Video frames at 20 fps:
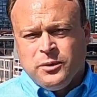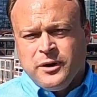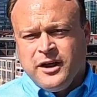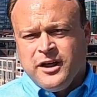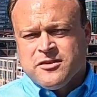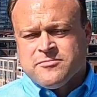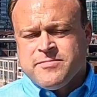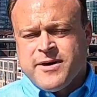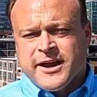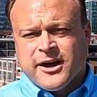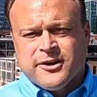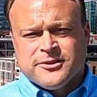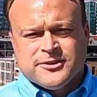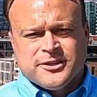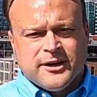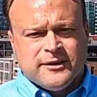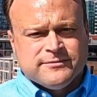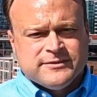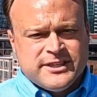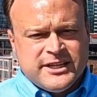with
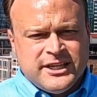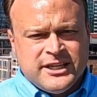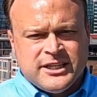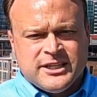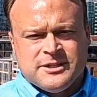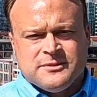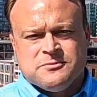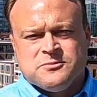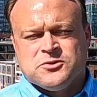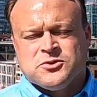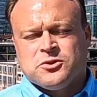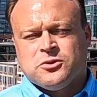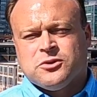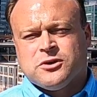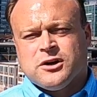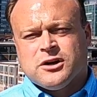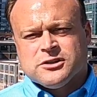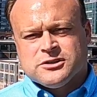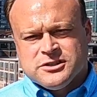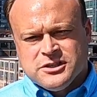Microsoft Teams or
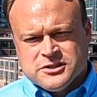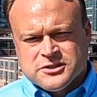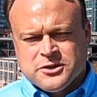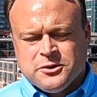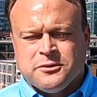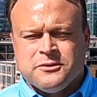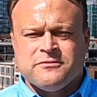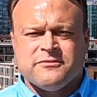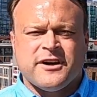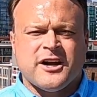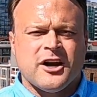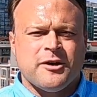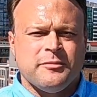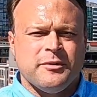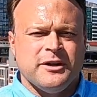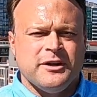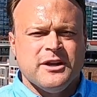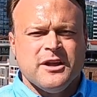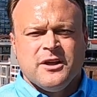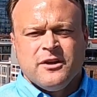our Cisco
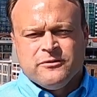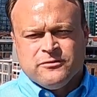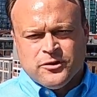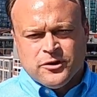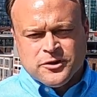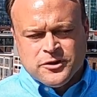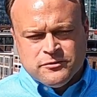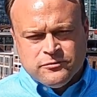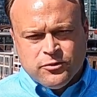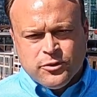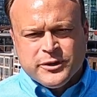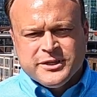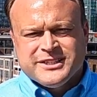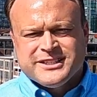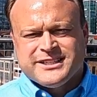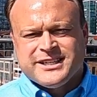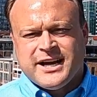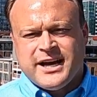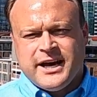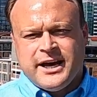environment, or on the
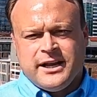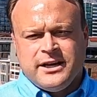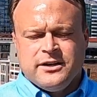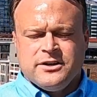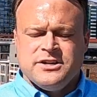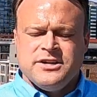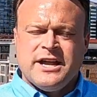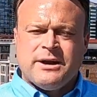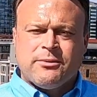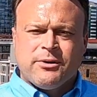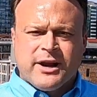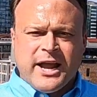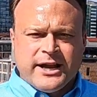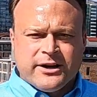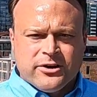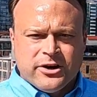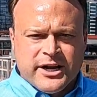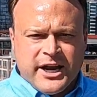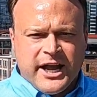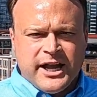voice side, network
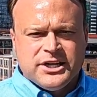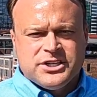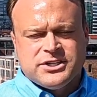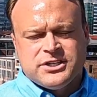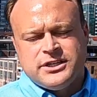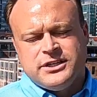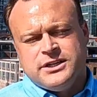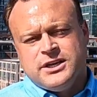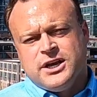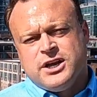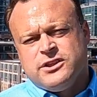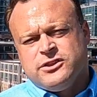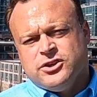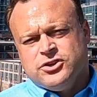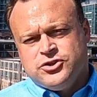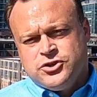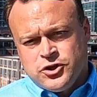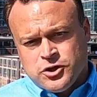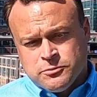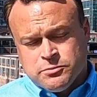aggregation,
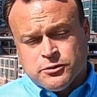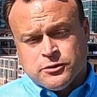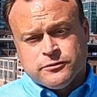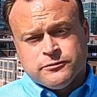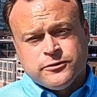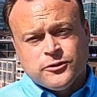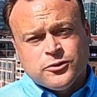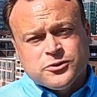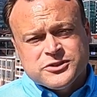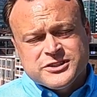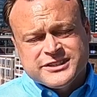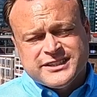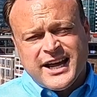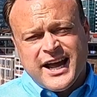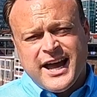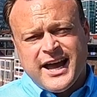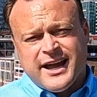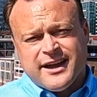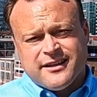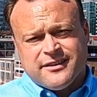the Juniper full
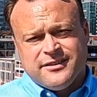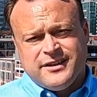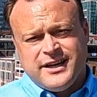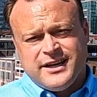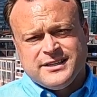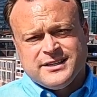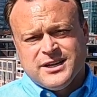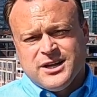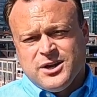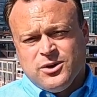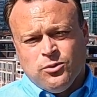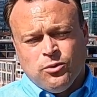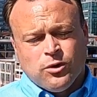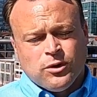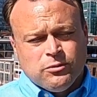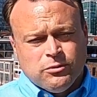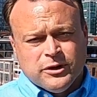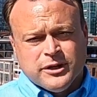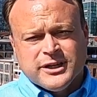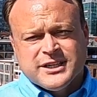stack that
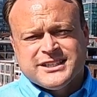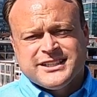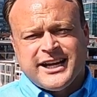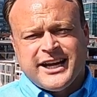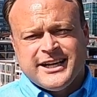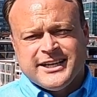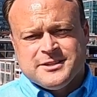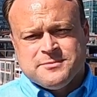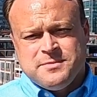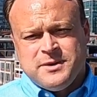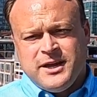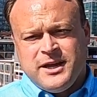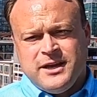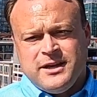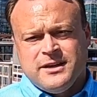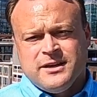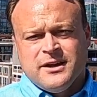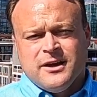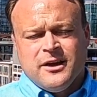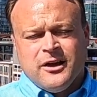we're really excited to
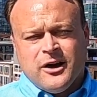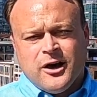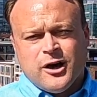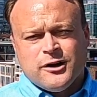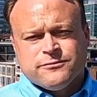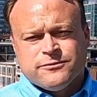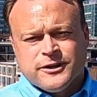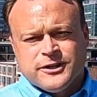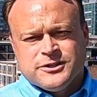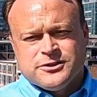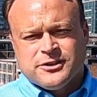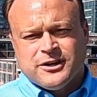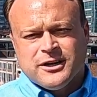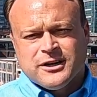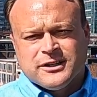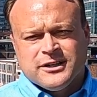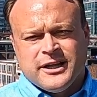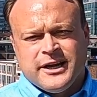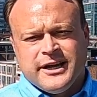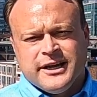be offering to
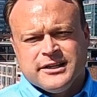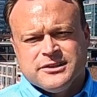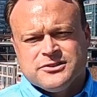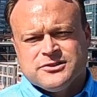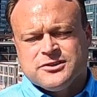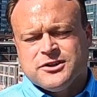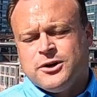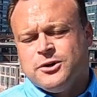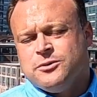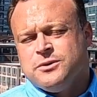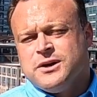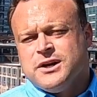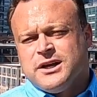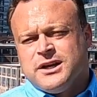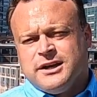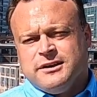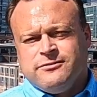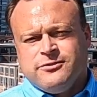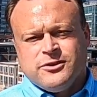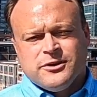our clients. So
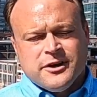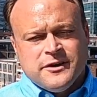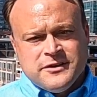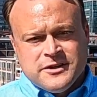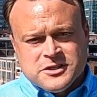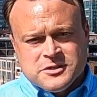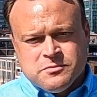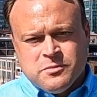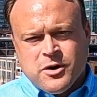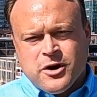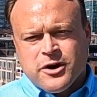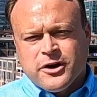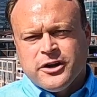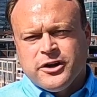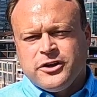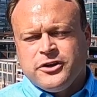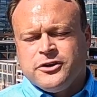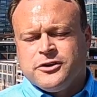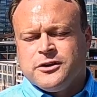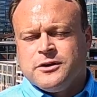if you're in this
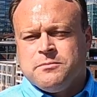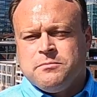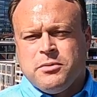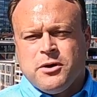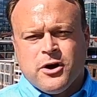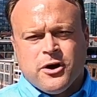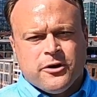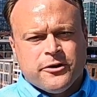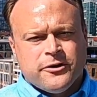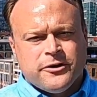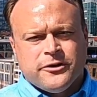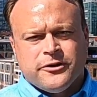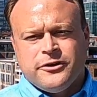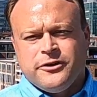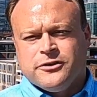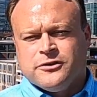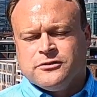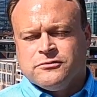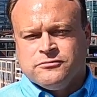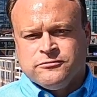market, you're a
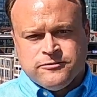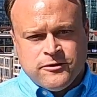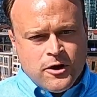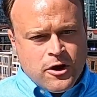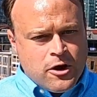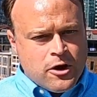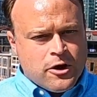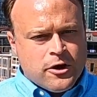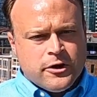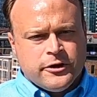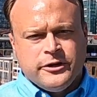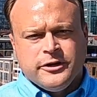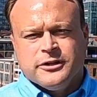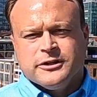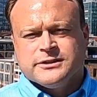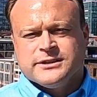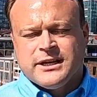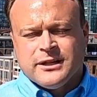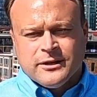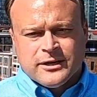partner, you're a VAR,
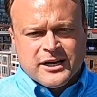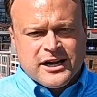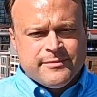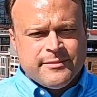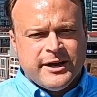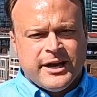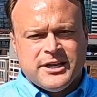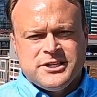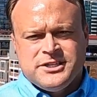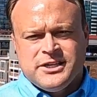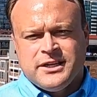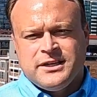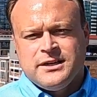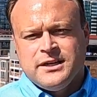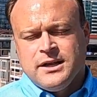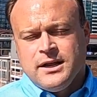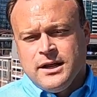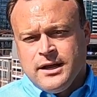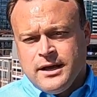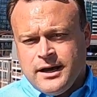you're a telecom
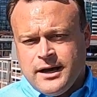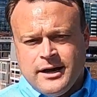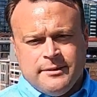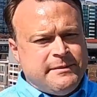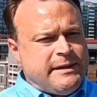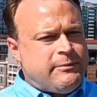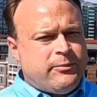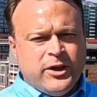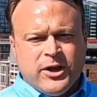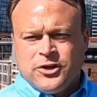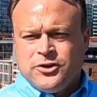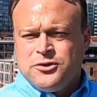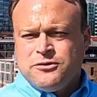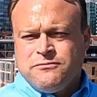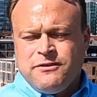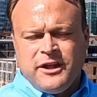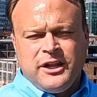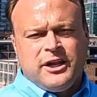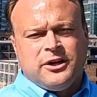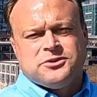agent, um, maybe we can
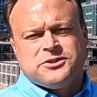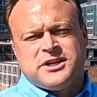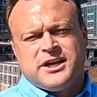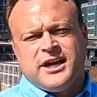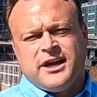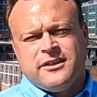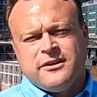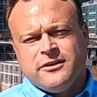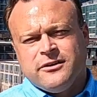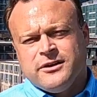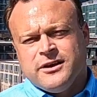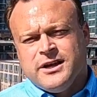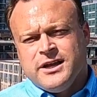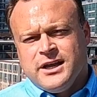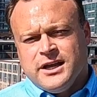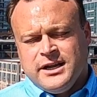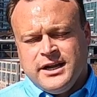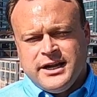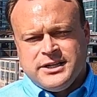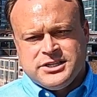do a video together
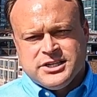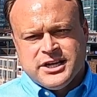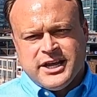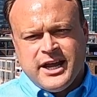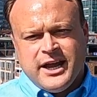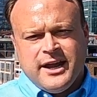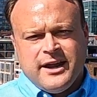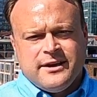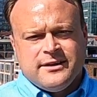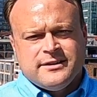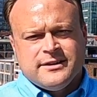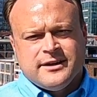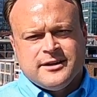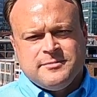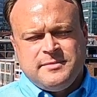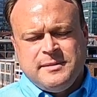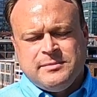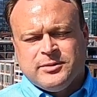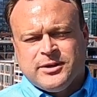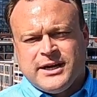and educate
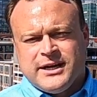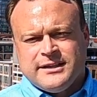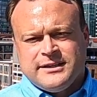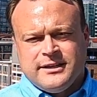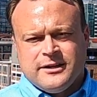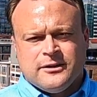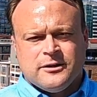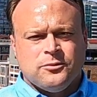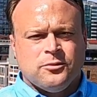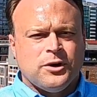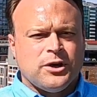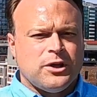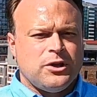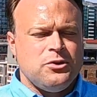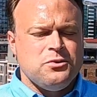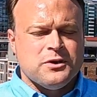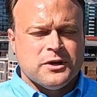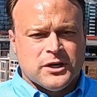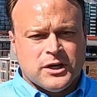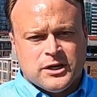uh, the people out there on what
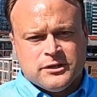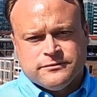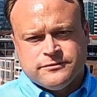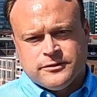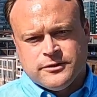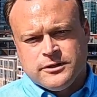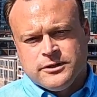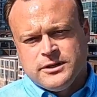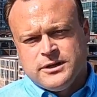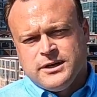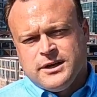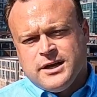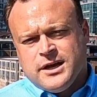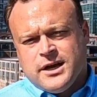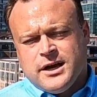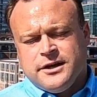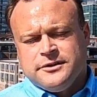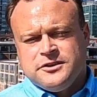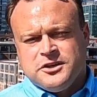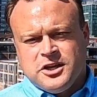you can offer
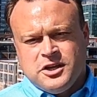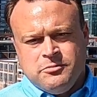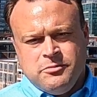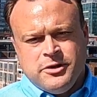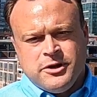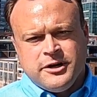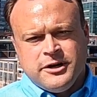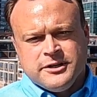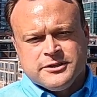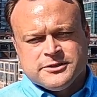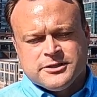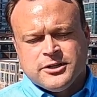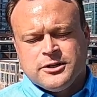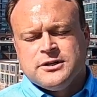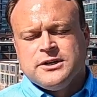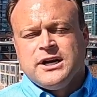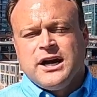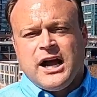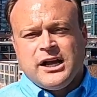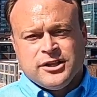uh, the community.
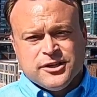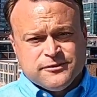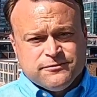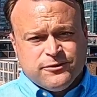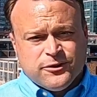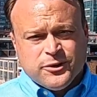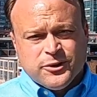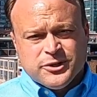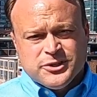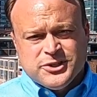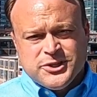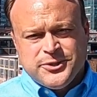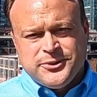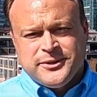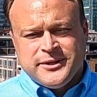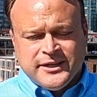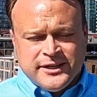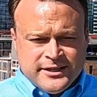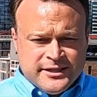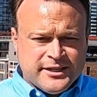So I look forward
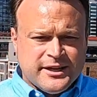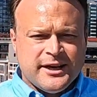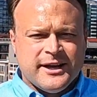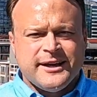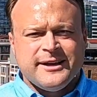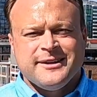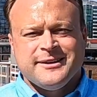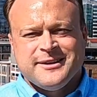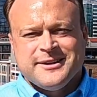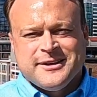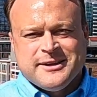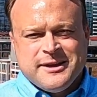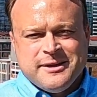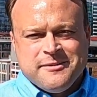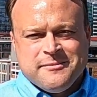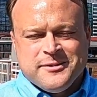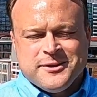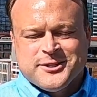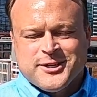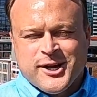to it and uh,
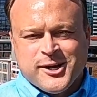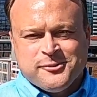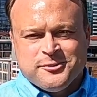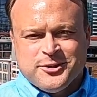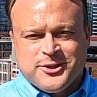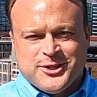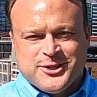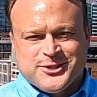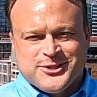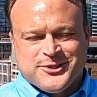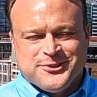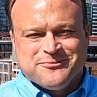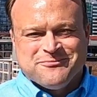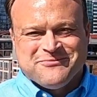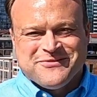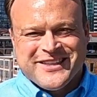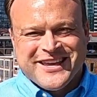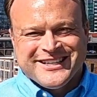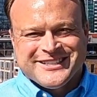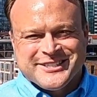we'll be talking with you soon.
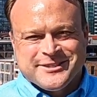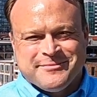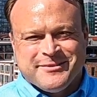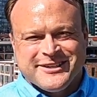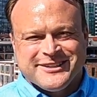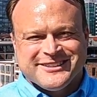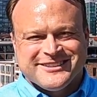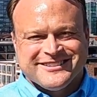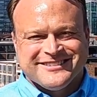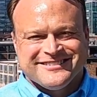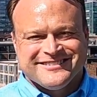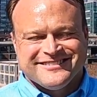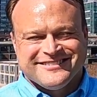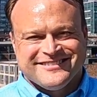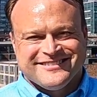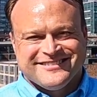Thanks so much.